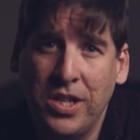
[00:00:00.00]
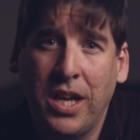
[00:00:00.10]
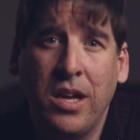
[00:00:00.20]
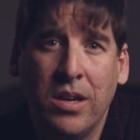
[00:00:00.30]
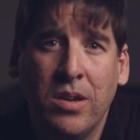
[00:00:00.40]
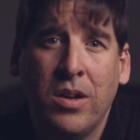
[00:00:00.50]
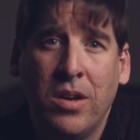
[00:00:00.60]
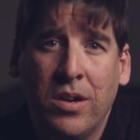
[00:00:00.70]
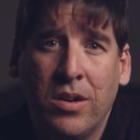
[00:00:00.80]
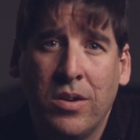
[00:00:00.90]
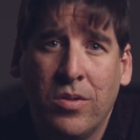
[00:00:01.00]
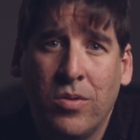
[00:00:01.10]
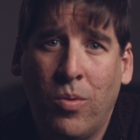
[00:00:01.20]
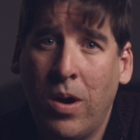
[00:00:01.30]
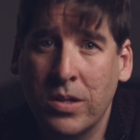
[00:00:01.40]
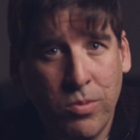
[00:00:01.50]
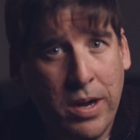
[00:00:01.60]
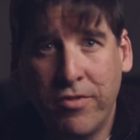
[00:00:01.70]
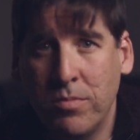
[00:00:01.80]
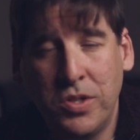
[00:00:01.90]
she walked
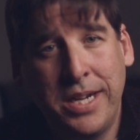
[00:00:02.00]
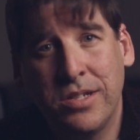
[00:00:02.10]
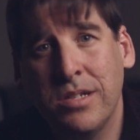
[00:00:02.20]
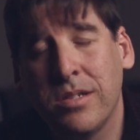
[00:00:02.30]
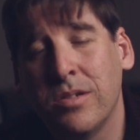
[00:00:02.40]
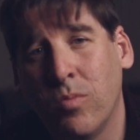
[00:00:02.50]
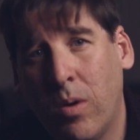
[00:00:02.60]
away from Jesus and